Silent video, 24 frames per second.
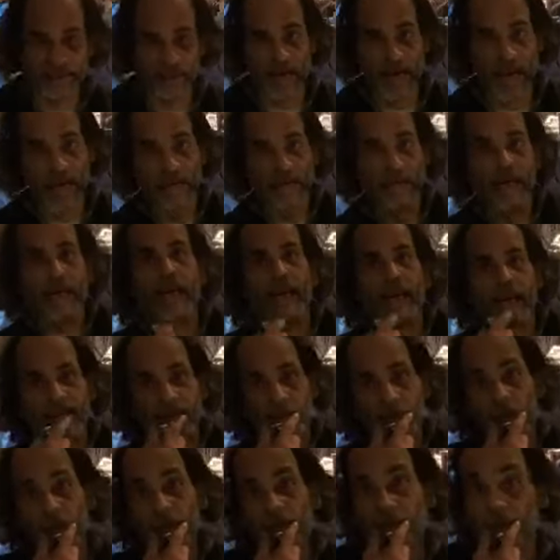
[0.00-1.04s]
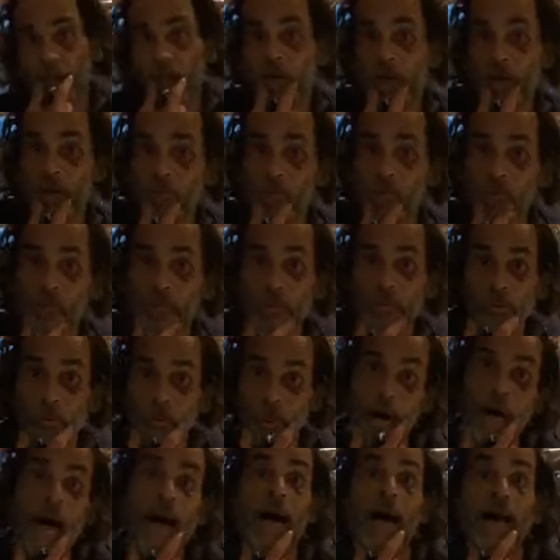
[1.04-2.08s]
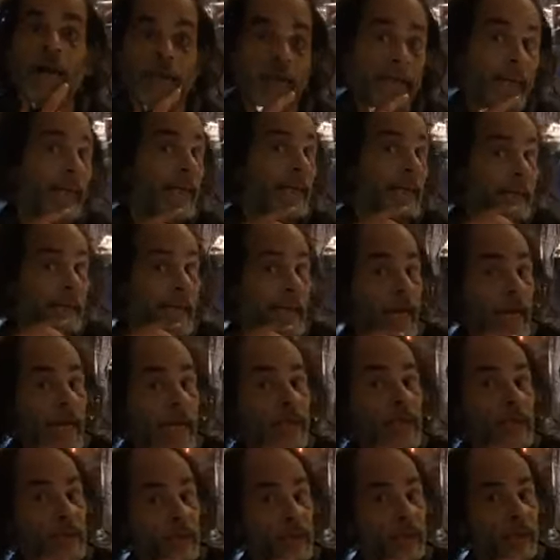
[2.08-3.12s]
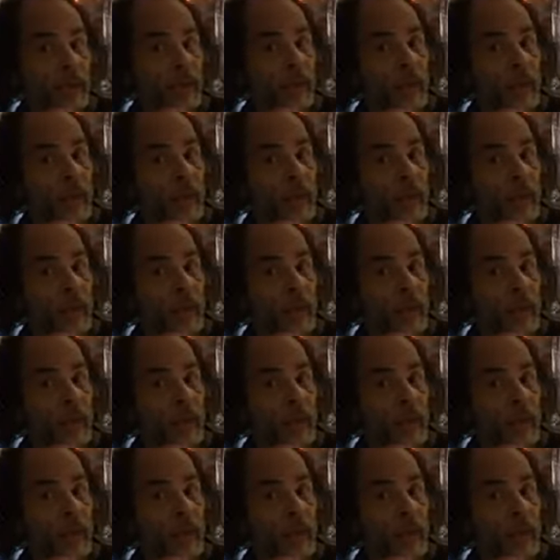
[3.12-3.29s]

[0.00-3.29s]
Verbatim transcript: and I, and very well knew who I and Kasich